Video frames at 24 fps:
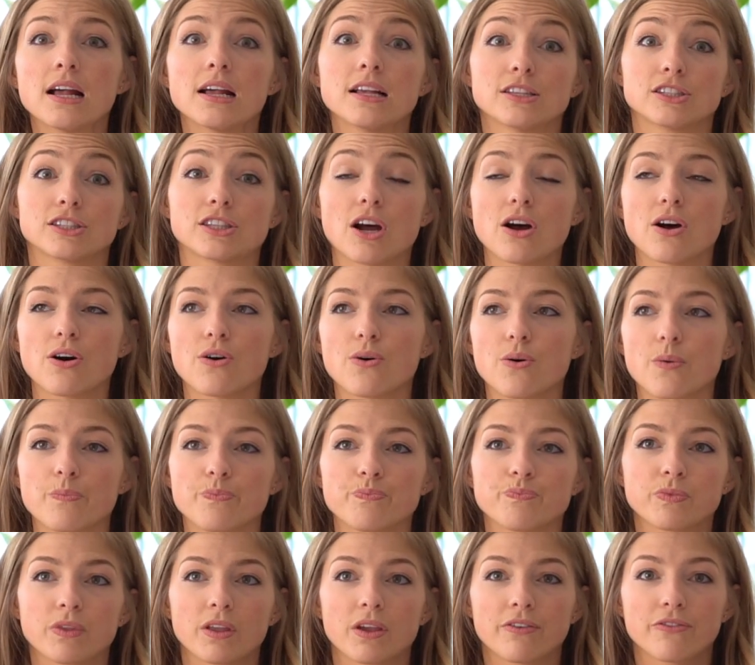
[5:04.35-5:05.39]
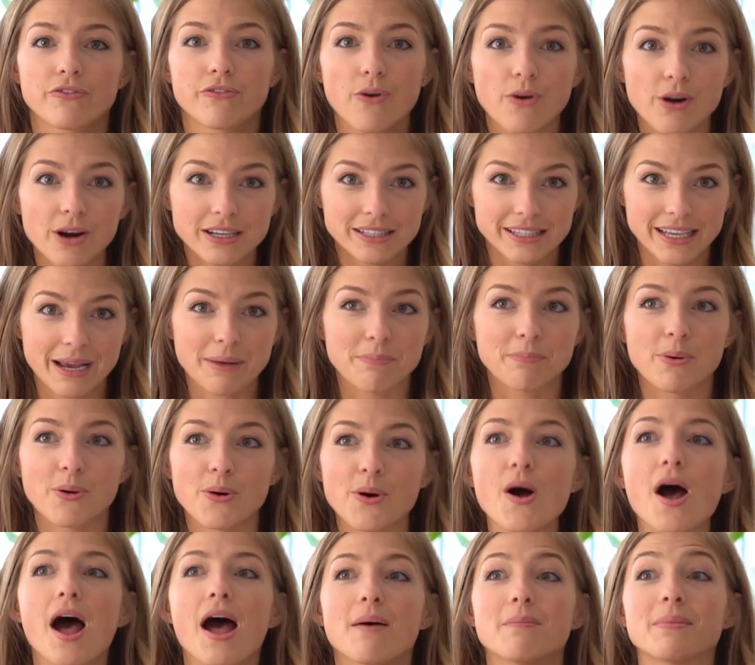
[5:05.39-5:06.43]
So For
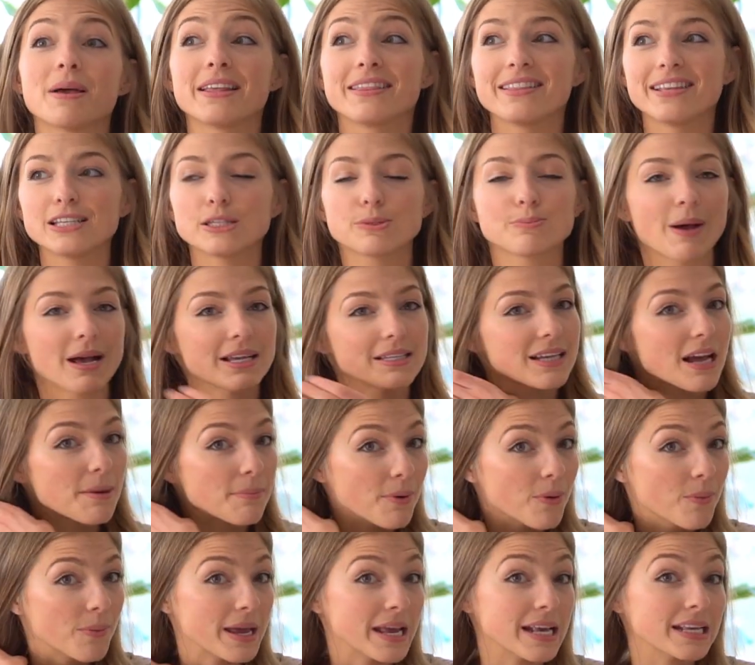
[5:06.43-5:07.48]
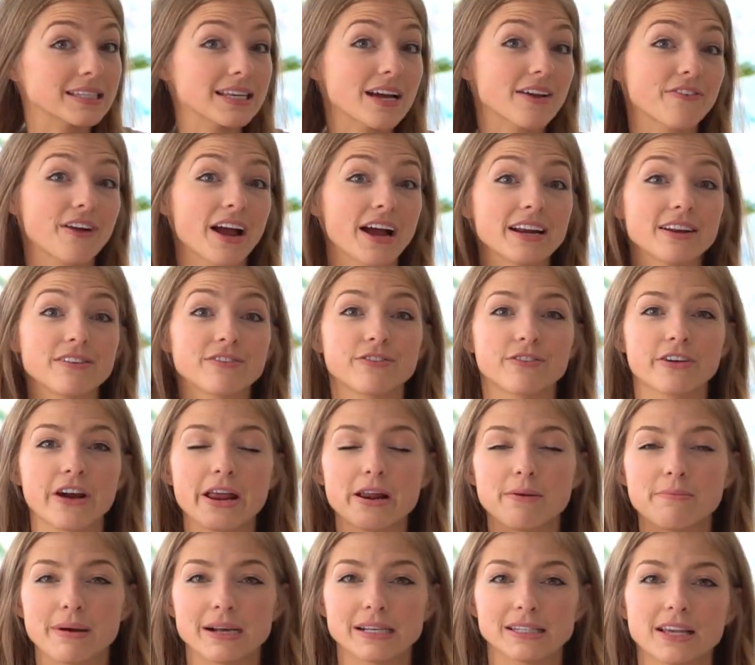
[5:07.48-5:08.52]
example, in these past couple weeks, I've kind of
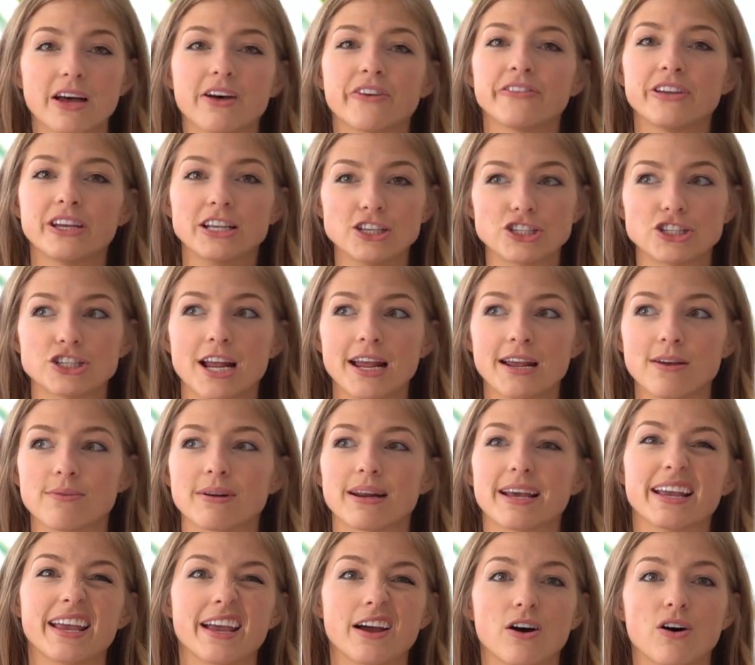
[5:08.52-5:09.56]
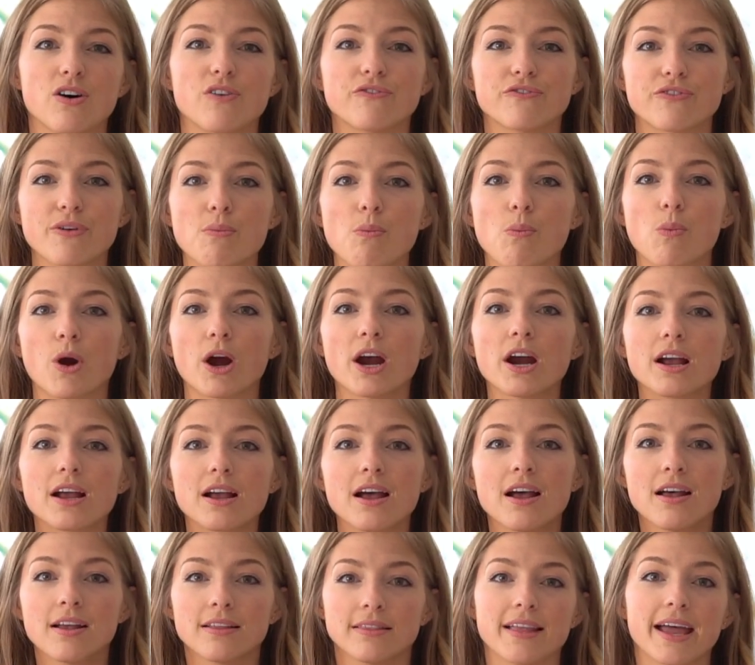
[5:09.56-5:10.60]
written myself each night when I get home from work,
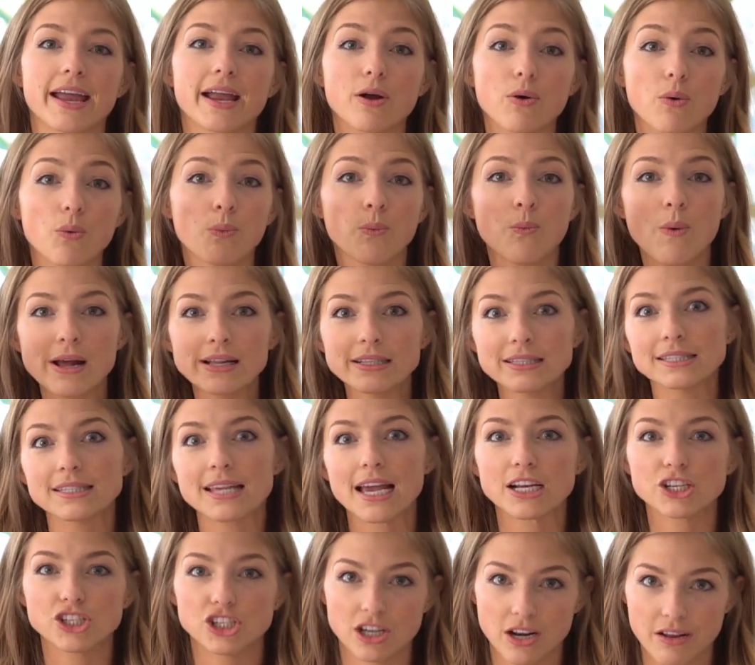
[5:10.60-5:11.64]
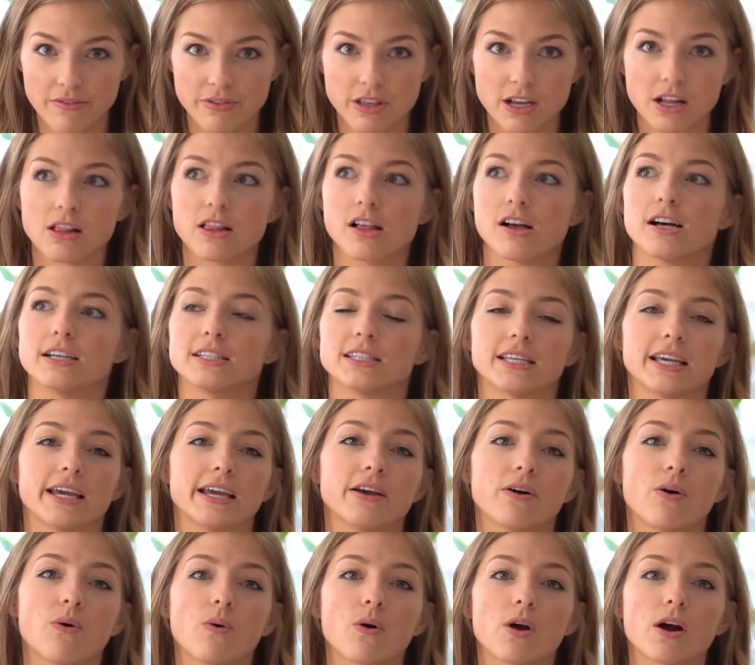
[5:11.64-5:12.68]
like one section of the
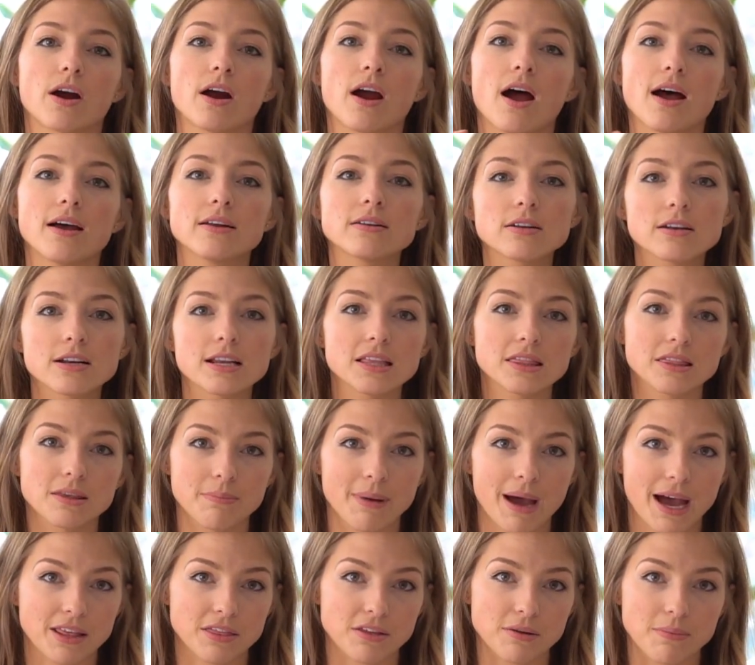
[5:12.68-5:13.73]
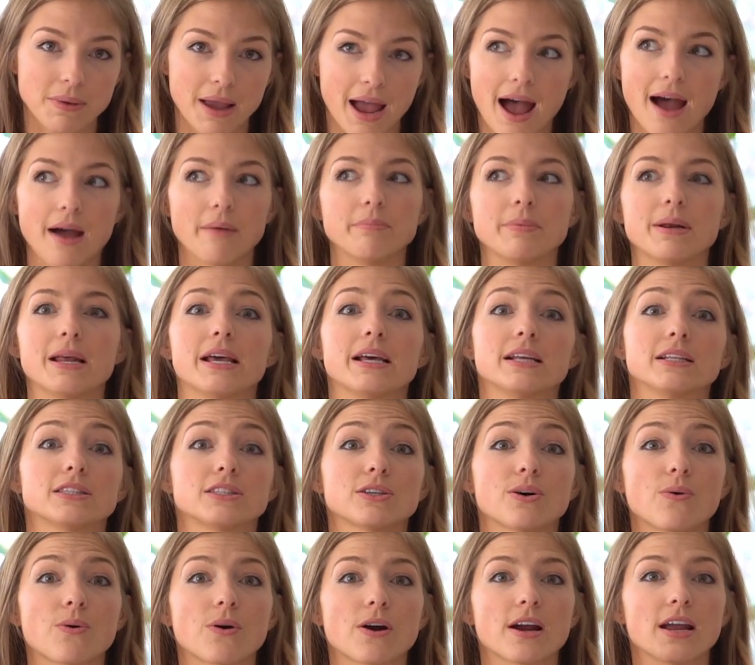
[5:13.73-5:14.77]
closet or underneath the bathroom cabinets
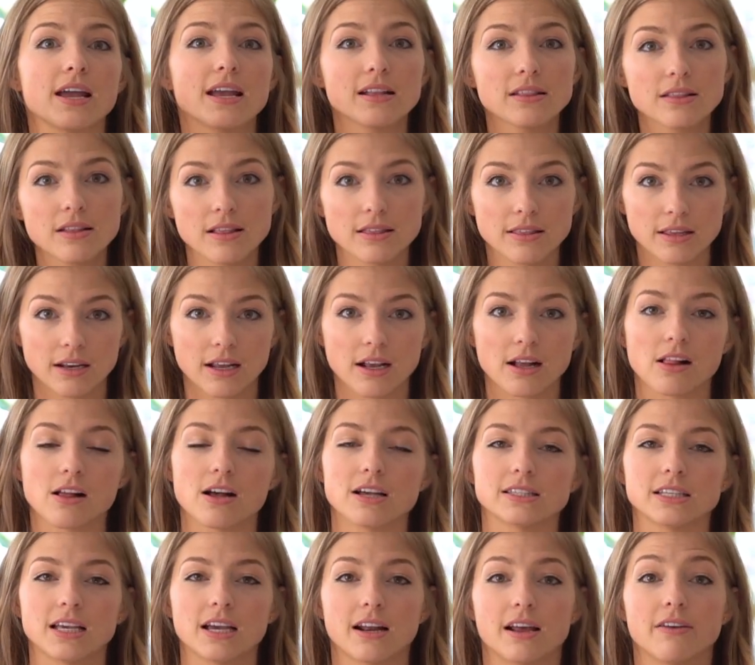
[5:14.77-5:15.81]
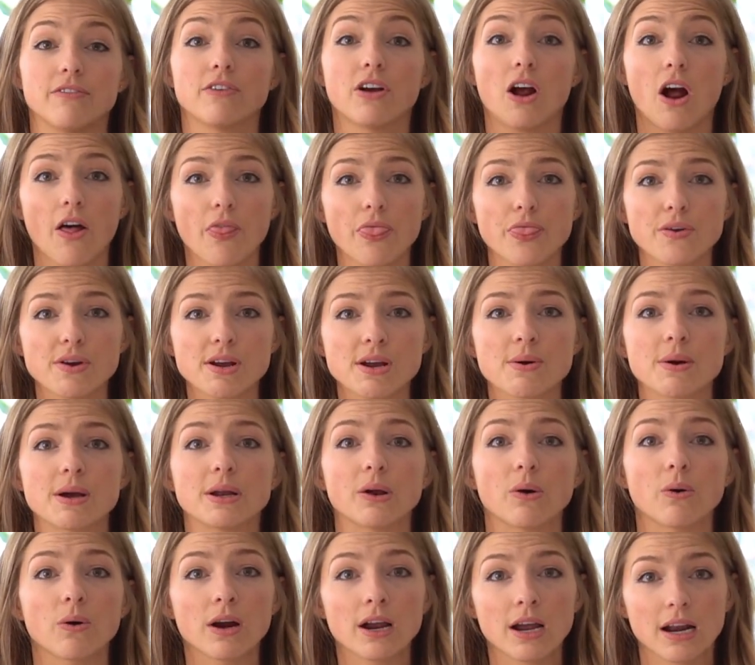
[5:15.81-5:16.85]
or in the linen closet, and I've gone through
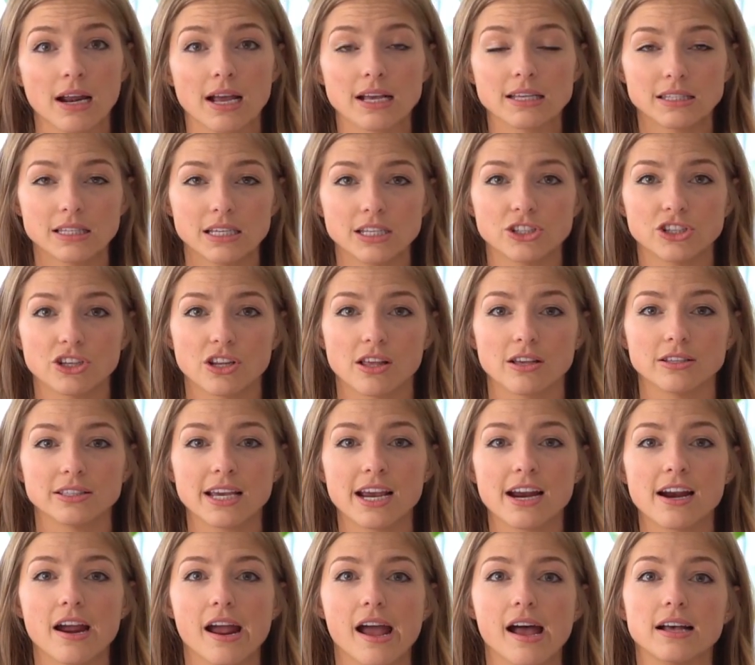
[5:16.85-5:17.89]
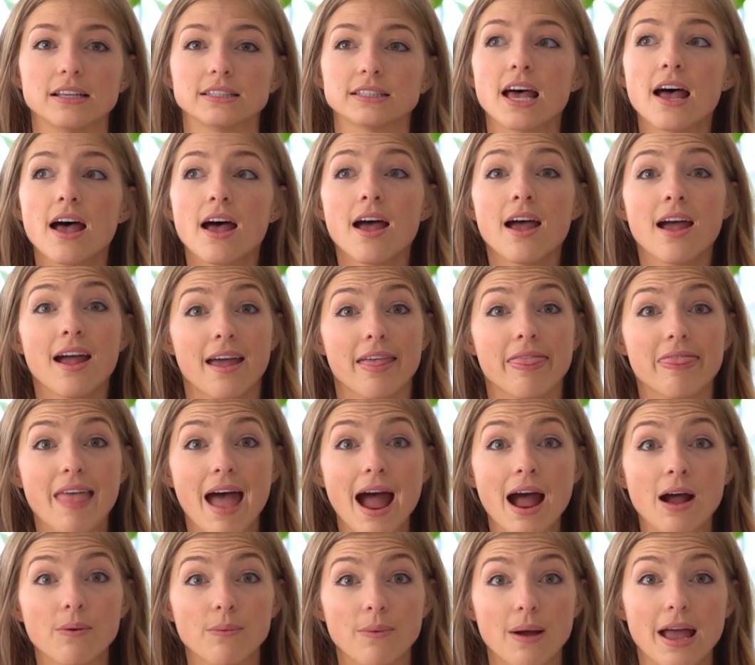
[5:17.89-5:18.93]
and organized each of those areas, and
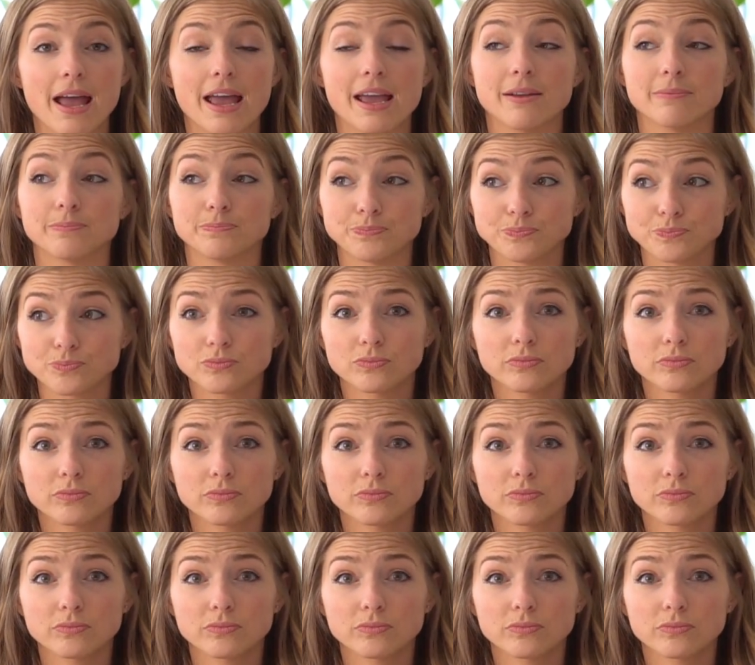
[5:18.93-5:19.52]
that way